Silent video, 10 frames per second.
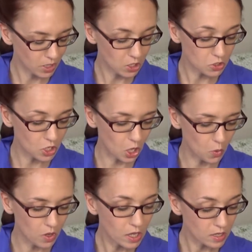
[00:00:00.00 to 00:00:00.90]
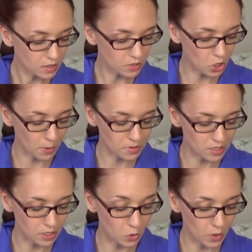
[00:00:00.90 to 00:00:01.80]
So, synopsis
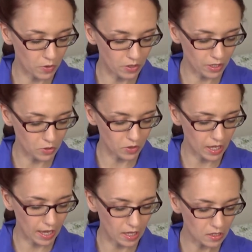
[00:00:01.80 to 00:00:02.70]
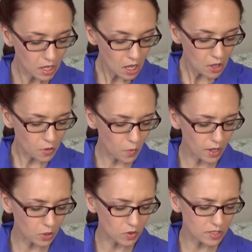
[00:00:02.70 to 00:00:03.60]
and query letter in hand, the
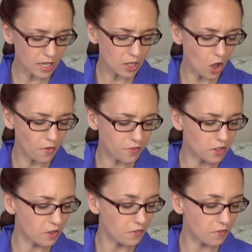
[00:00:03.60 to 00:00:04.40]
writer set off to the